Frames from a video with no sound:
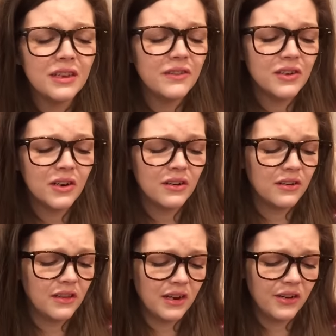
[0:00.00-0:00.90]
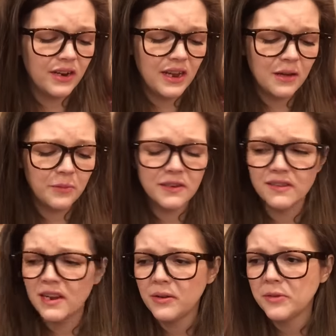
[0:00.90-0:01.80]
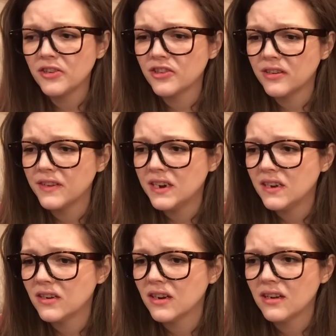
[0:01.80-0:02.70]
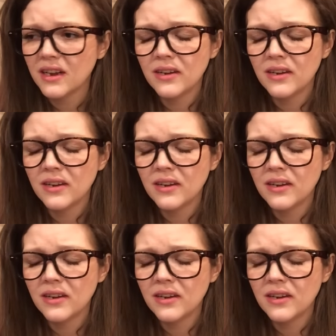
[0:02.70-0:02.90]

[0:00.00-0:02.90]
even harder than I already am, because now I'm not sure if I did or not.